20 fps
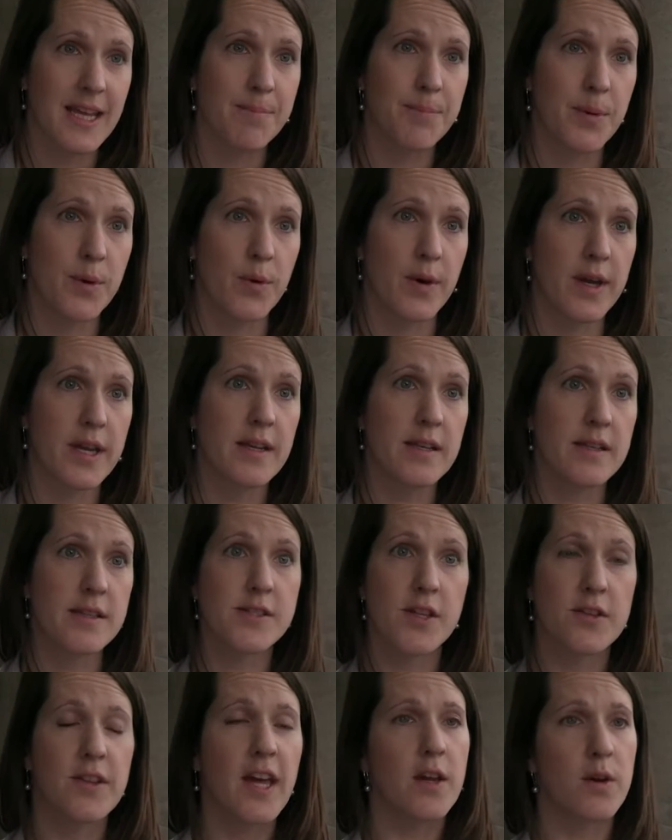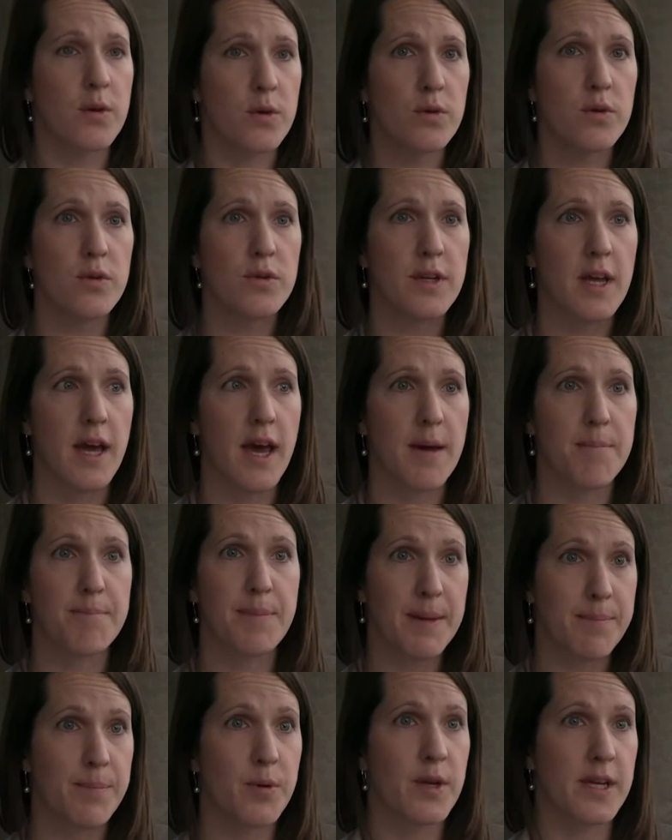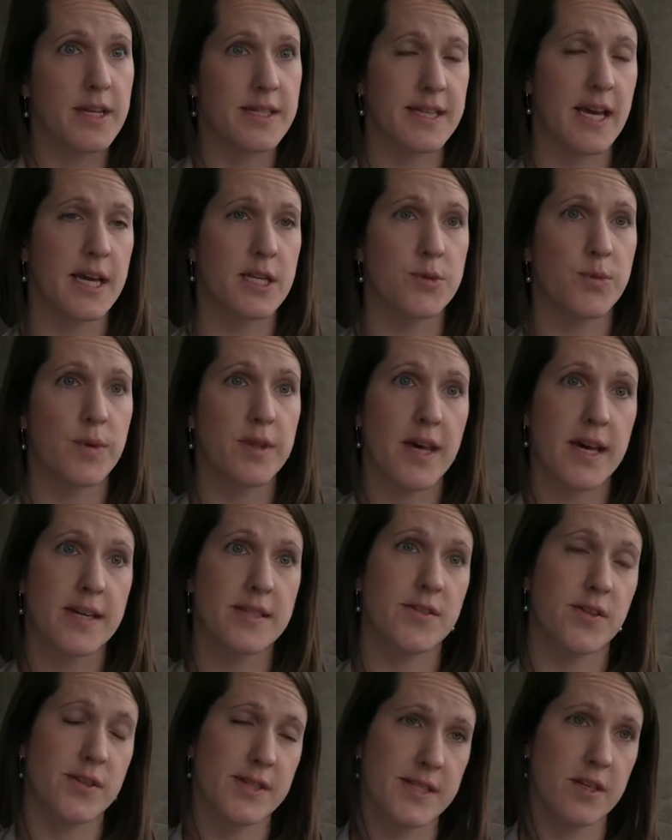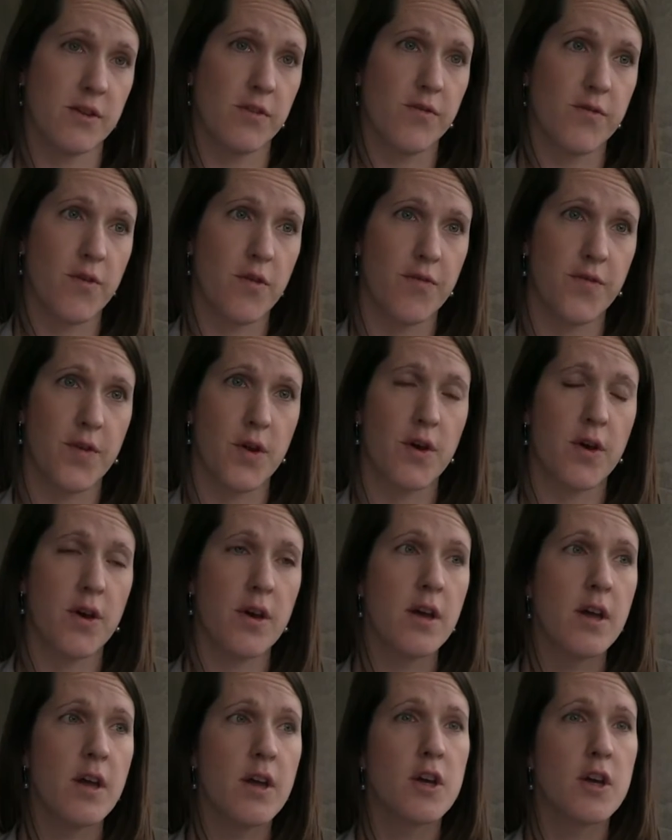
point. So they could be put in touch with us or self-refer